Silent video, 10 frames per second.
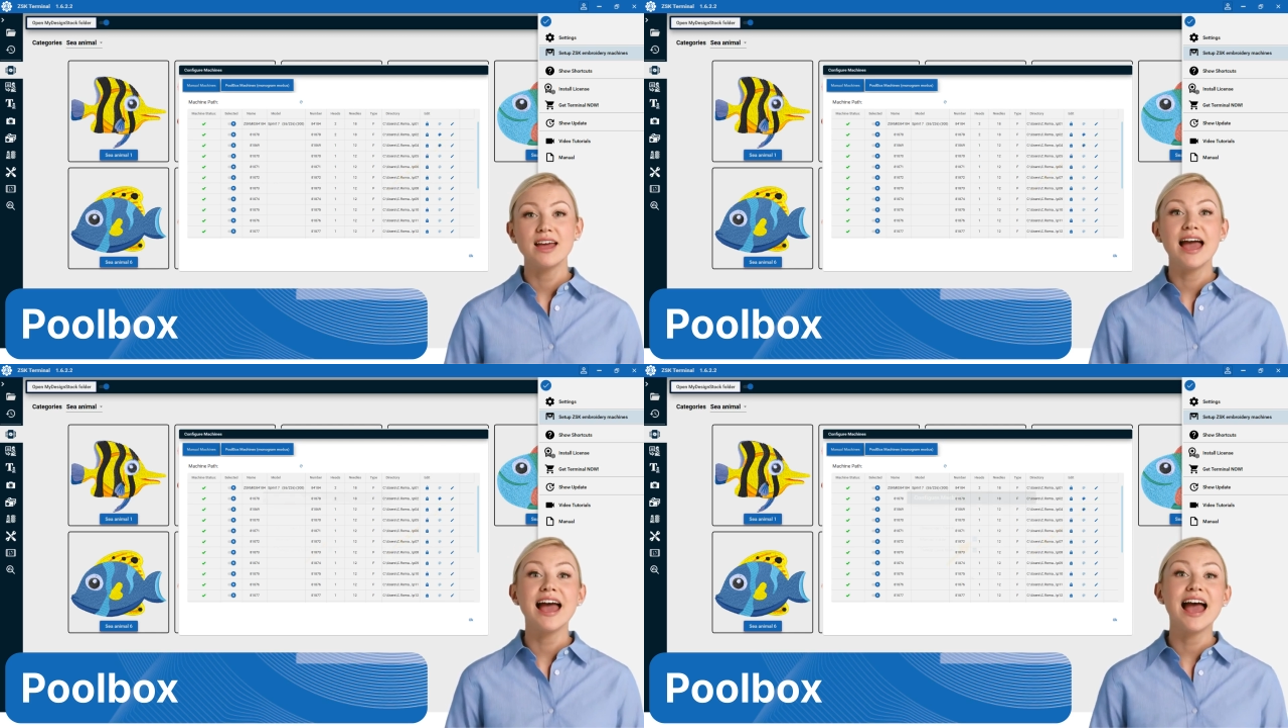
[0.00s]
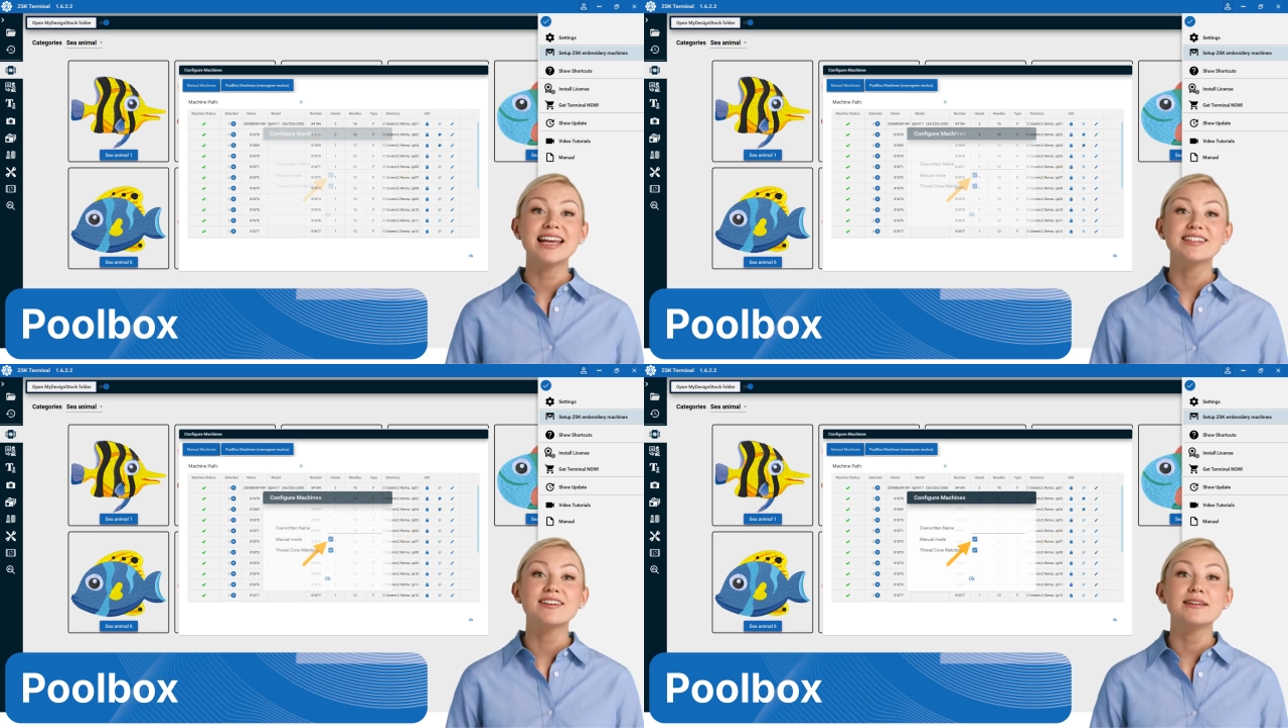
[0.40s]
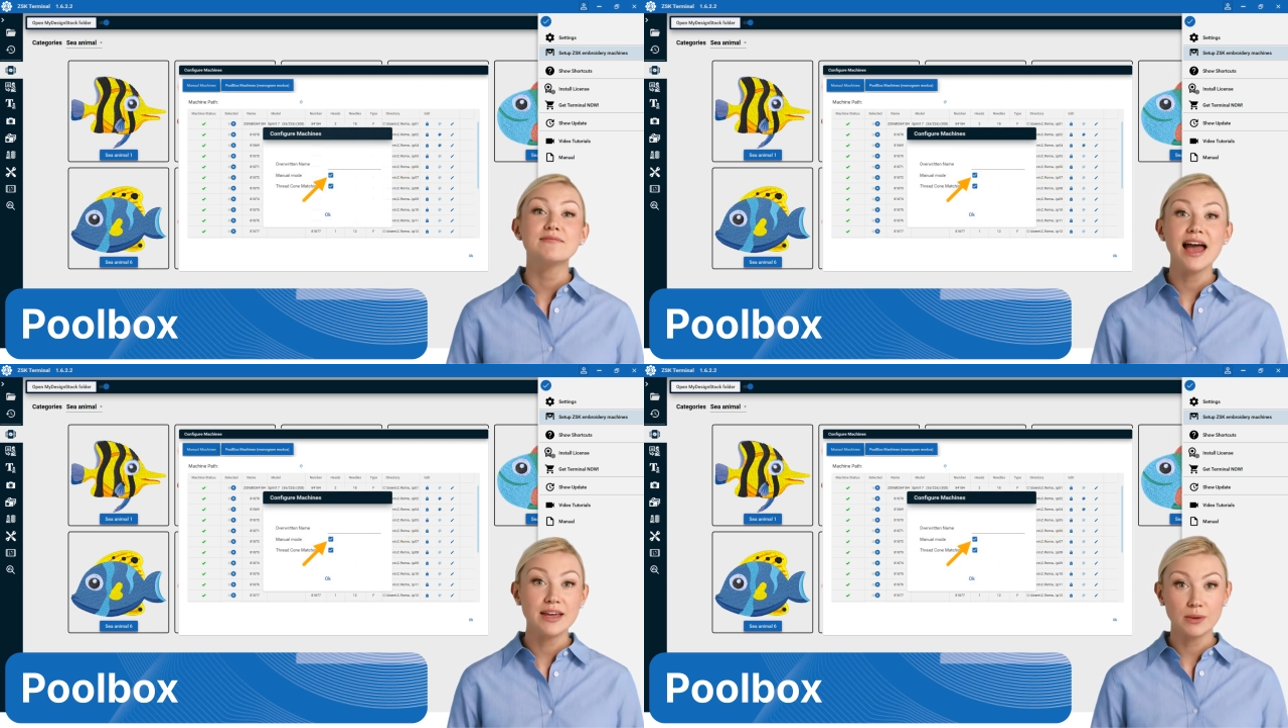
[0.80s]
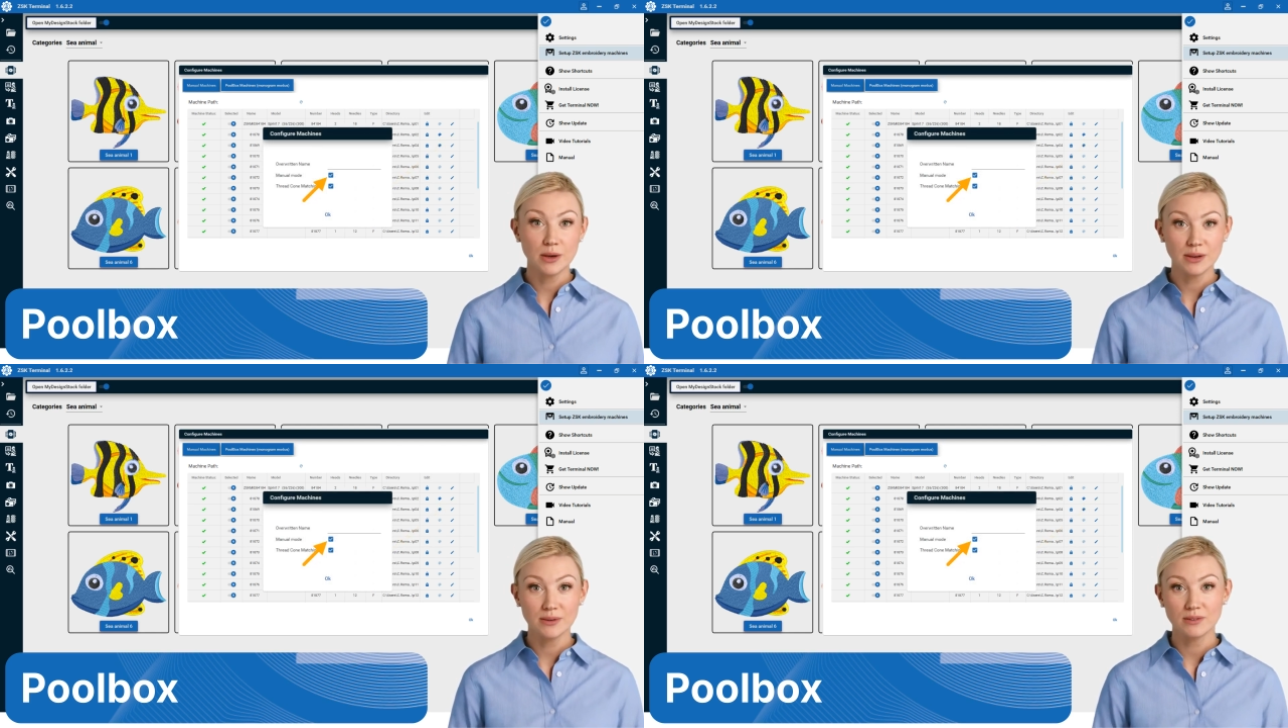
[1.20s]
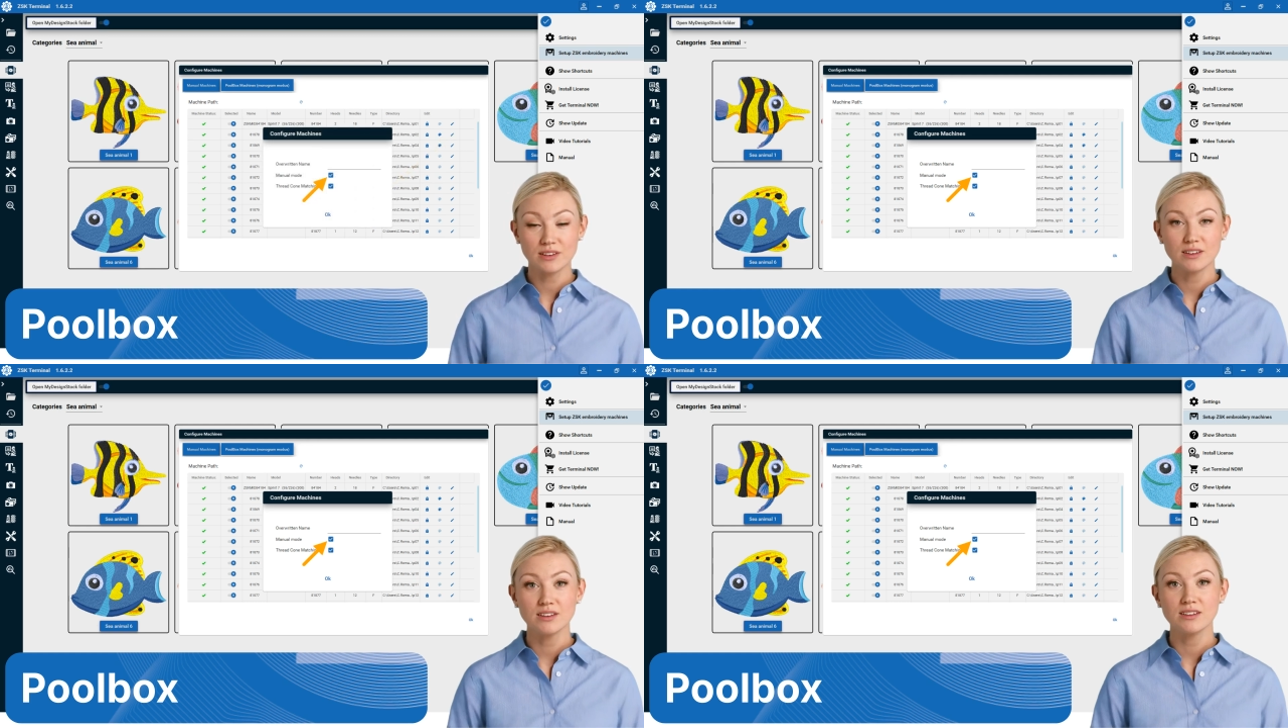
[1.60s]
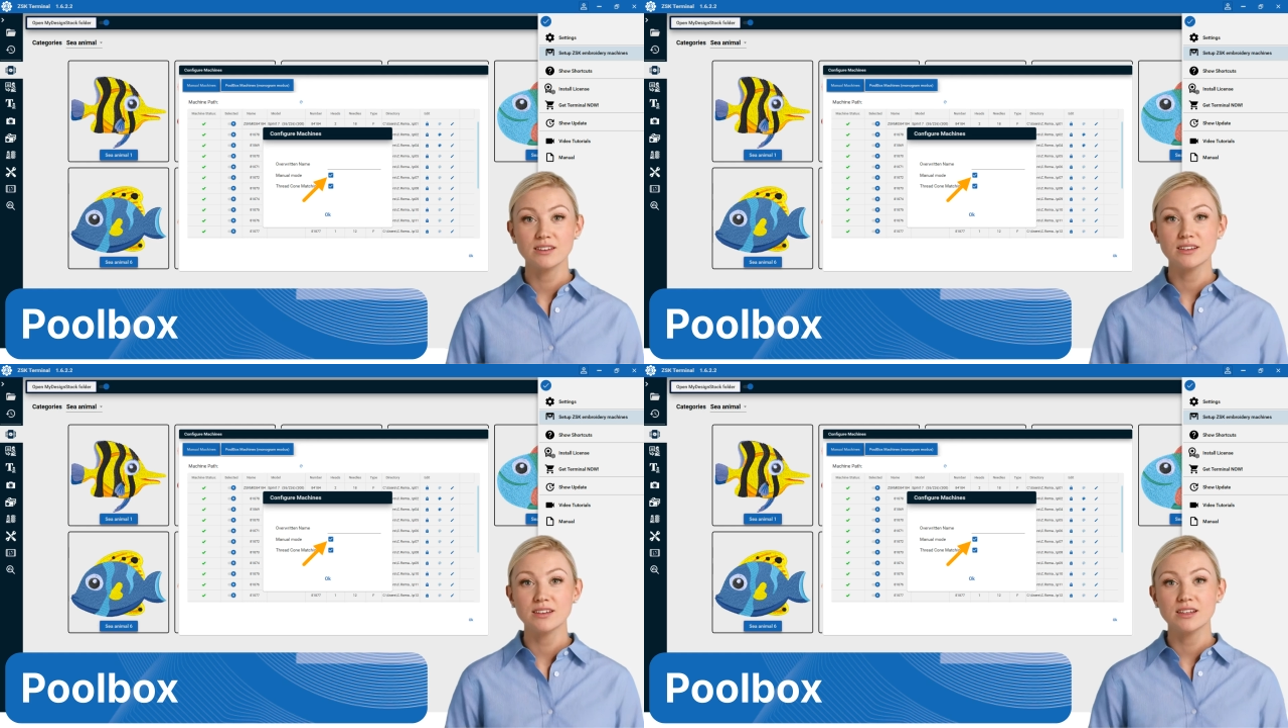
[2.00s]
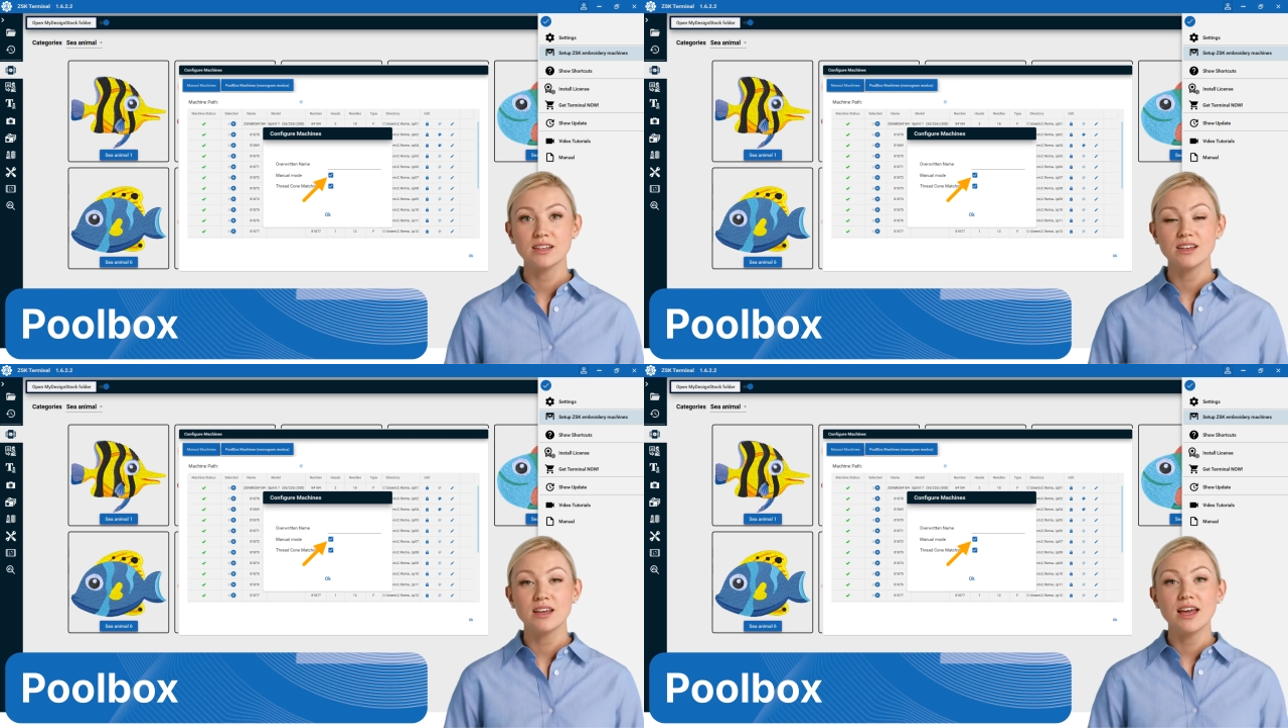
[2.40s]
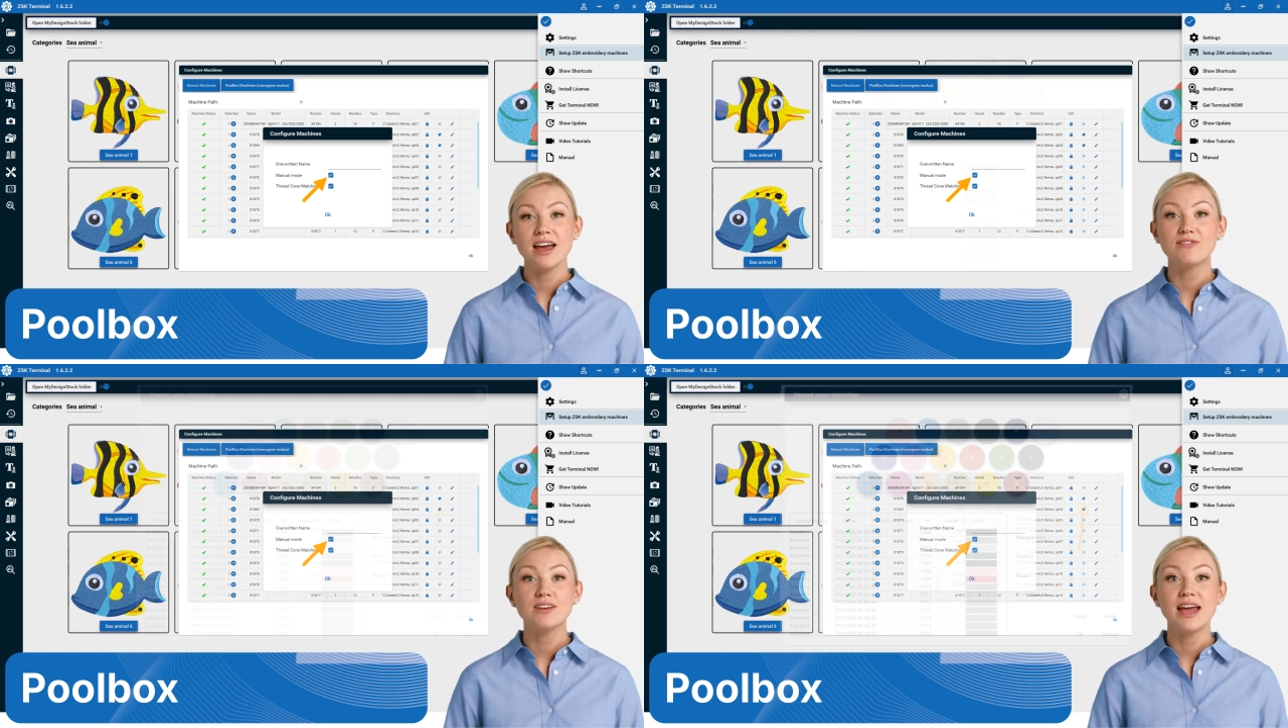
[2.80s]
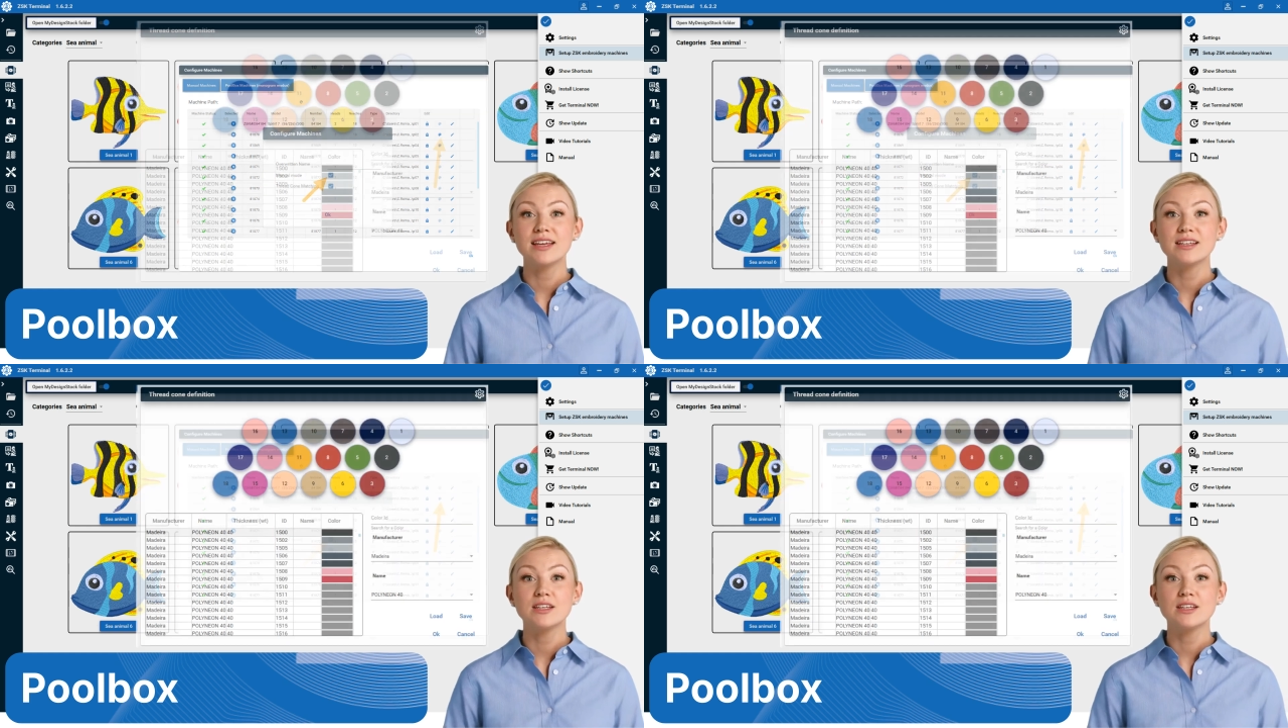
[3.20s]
and activate Manual Mode. After that,